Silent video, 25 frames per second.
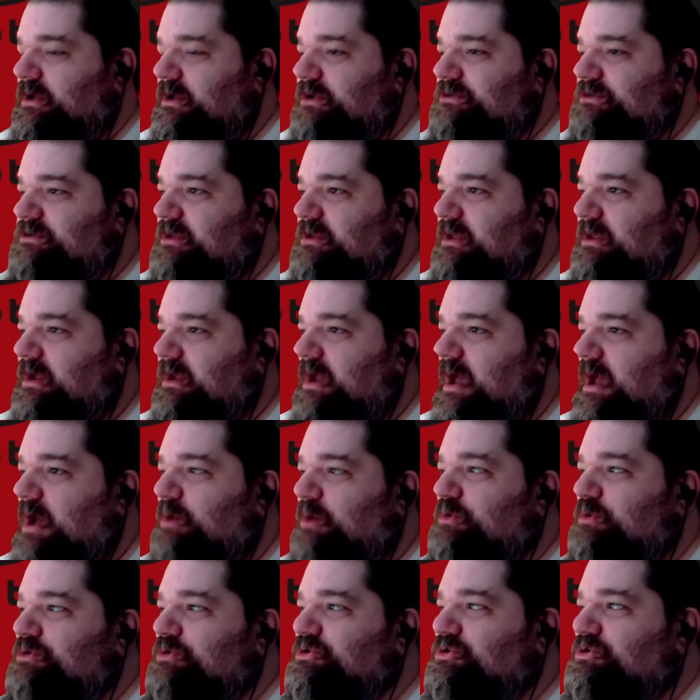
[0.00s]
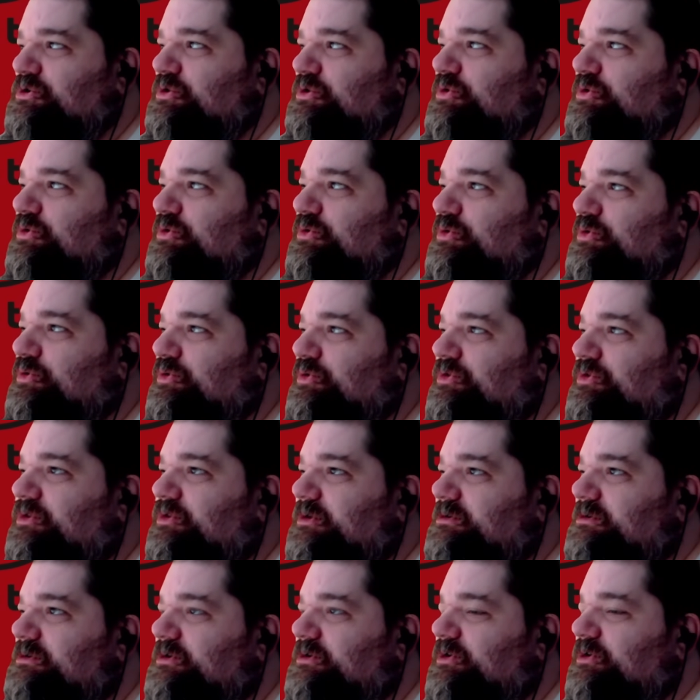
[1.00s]
So then how would you
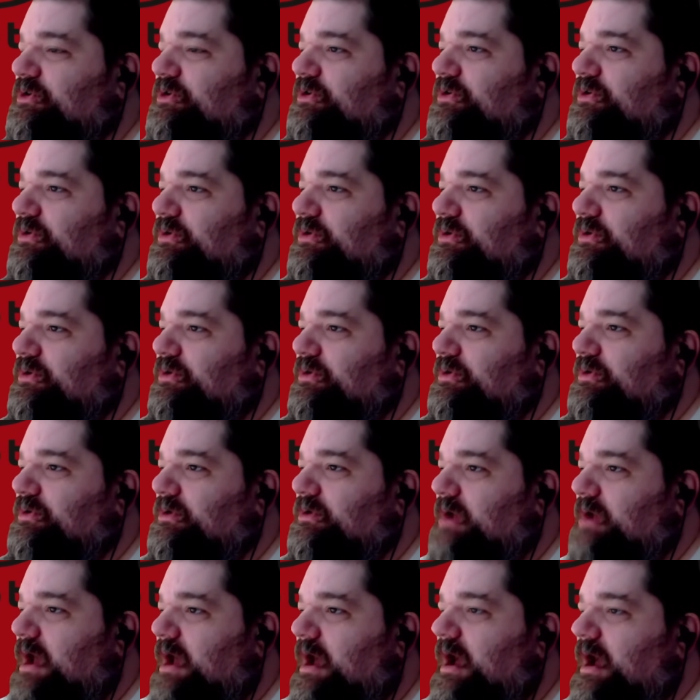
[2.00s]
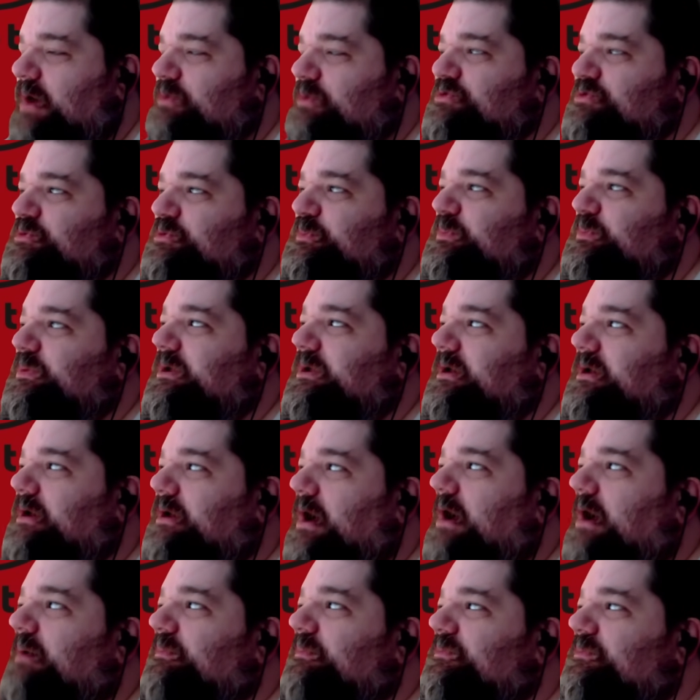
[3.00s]
think that how would you
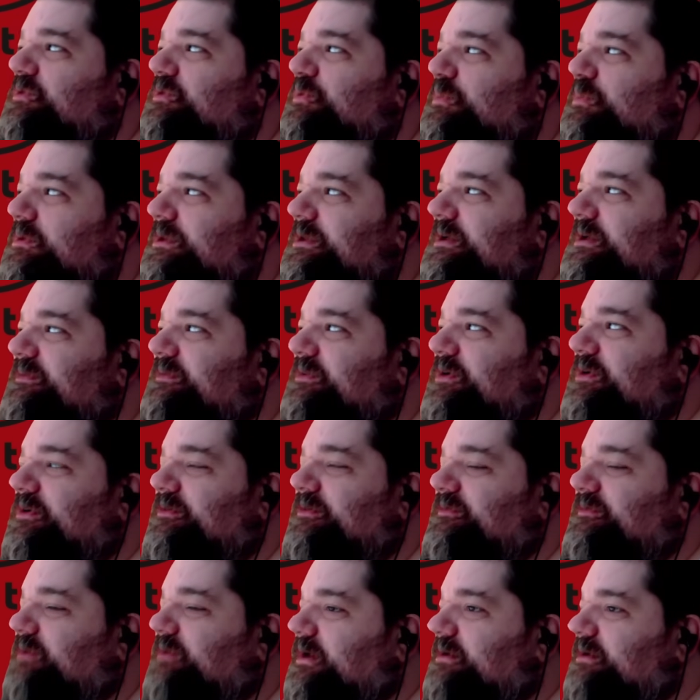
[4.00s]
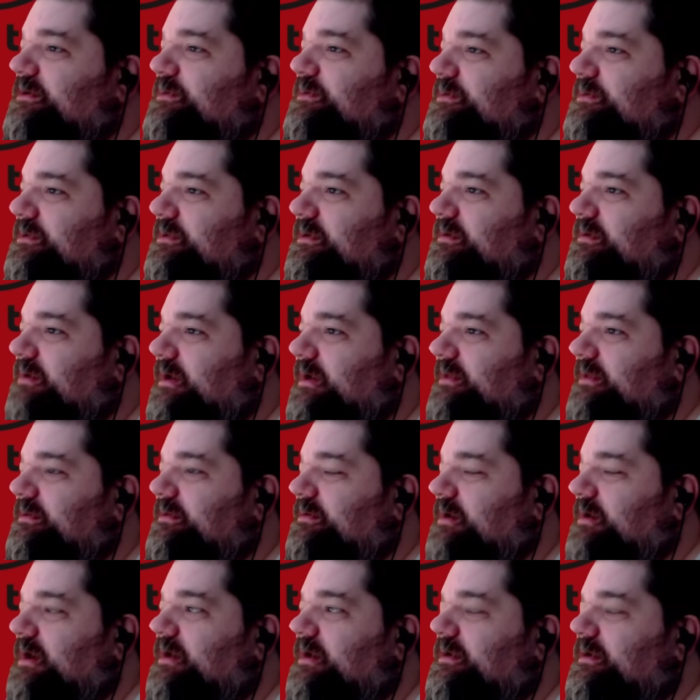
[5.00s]
become to believe that you're infected with it,
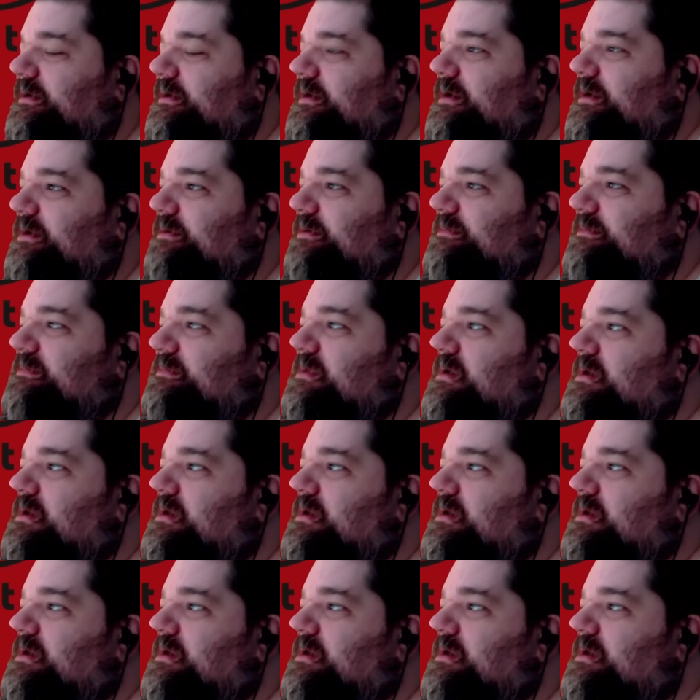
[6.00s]
right? You know?